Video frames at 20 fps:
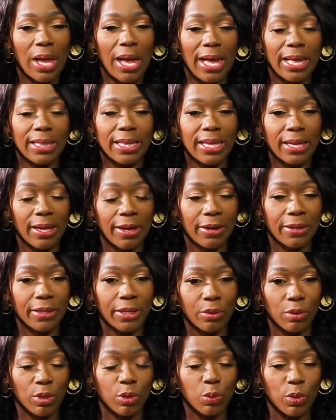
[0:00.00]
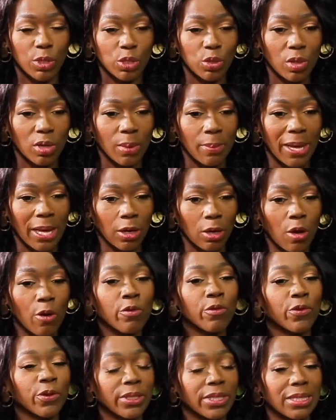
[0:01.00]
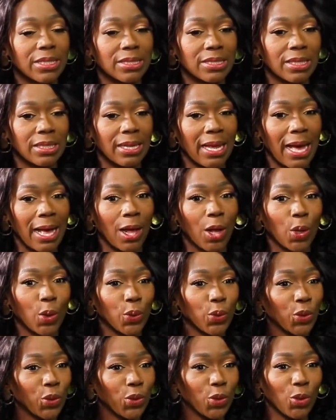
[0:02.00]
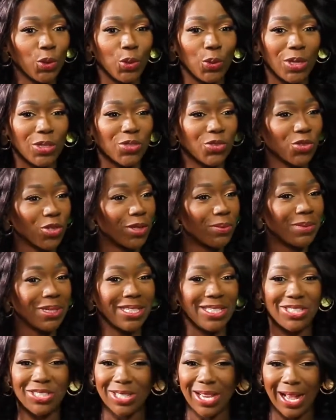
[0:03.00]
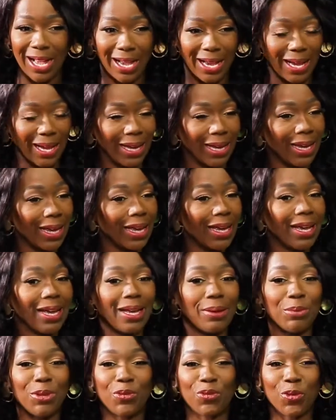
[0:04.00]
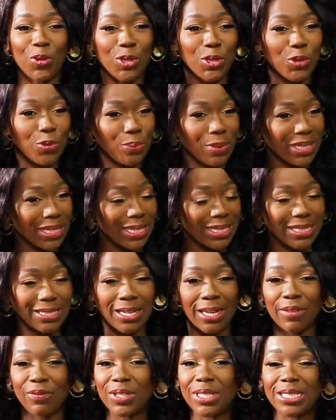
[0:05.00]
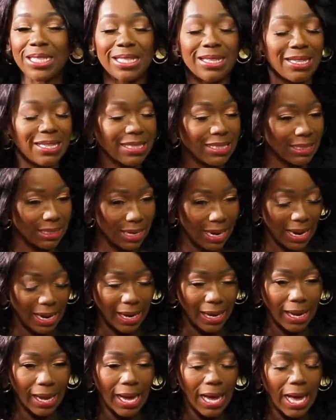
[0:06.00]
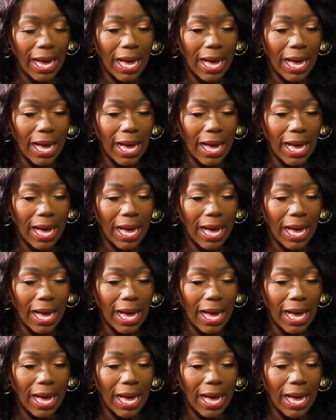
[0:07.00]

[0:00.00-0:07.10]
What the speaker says: I think earlier on, we're talking about confidence and how, you're extremely shy before you minister, even to this day,